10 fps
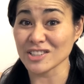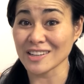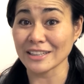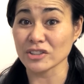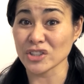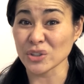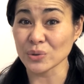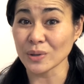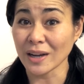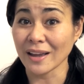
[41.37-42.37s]
on here
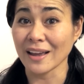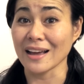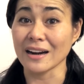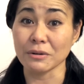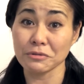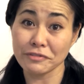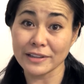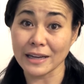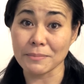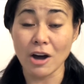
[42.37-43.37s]
too, and I don't feel
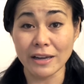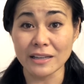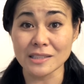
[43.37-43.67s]
like I'm hogging a